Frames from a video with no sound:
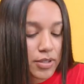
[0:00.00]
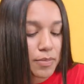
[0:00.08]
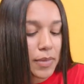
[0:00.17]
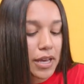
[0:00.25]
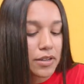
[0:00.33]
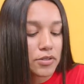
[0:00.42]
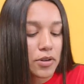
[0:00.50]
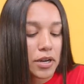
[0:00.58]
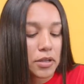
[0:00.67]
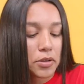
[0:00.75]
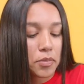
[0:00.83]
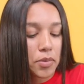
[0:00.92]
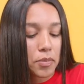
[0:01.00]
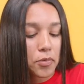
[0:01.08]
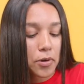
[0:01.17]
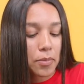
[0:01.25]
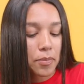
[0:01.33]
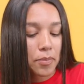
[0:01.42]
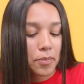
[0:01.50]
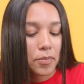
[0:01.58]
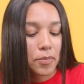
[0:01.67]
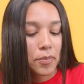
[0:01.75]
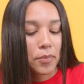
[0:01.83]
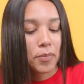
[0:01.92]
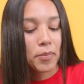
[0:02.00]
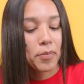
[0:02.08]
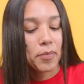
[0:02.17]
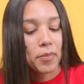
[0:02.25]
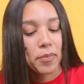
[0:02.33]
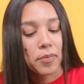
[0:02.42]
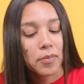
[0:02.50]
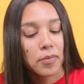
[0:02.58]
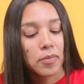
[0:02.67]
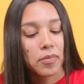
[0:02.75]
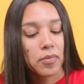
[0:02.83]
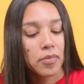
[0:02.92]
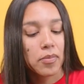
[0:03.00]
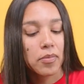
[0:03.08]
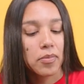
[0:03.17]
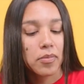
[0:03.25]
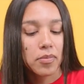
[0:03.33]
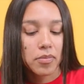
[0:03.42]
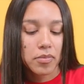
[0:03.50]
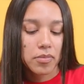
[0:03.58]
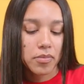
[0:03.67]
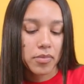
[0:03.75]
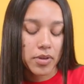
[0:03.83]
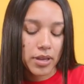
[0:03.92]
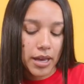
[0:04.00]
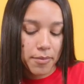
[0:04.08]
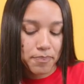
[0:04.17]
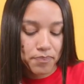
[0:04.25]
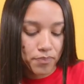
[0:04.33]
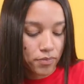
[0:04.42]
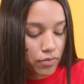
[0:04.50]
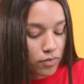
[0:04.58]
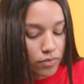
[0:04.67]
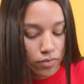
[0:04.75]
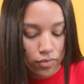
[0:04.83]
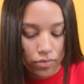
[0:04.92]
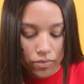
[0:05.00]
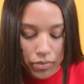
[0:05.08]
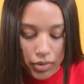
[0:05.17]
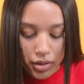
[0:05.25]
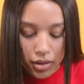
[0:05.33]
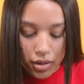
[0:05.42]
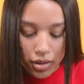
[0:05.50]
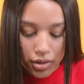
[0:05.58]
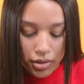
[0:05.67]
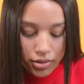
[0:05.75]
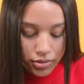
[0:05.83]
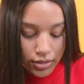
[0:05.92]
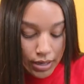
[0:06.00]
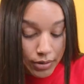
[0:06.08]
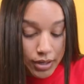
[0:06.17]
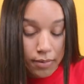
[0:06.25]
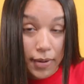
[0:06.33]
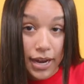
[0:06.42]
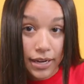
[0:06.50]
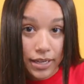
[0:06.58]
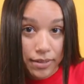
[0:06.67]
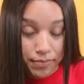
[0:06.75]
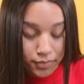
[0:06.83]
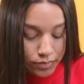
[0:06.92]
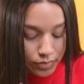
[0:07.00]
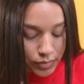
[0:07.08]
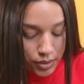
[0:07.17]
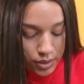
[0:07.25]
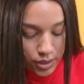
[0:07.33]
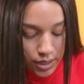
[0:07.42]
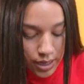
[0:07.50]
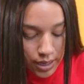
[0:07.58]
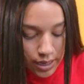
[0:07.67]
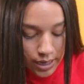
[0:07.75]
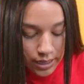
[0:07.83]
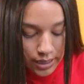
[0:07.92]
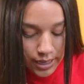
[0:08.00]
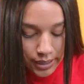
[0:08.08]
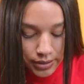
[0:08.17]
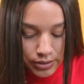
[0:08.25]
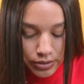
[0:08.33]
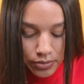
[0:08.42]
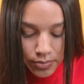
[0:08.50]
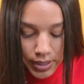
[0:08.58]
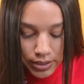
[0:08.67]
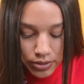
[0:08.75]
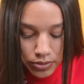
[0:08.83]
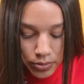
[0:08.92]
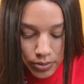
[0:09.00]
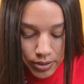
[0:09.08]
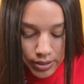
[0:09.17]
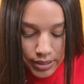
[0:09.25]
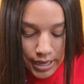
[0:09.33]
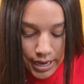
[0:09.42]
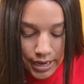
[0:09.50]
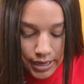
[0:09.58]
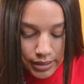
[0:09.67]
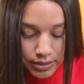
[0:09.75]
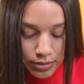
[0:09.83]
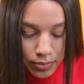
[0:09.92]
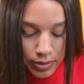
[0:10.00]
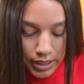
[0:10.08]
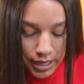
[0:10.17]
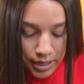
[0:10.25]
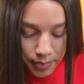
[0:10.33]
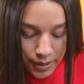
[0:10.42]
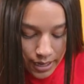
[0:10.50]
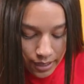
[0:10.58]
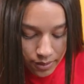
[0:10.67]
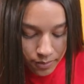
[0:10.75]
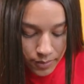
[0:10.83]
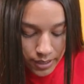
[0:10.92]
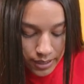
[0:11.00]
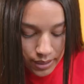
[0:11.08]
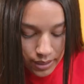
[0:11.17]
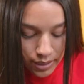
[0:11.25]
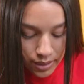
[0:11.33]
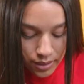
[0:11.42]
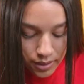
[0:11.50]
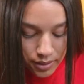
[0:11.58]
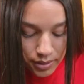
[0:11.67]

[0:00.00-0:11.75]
let's pat for a little bit more. Okay. So now we're gonna pack it. I like to make sure that when I pack my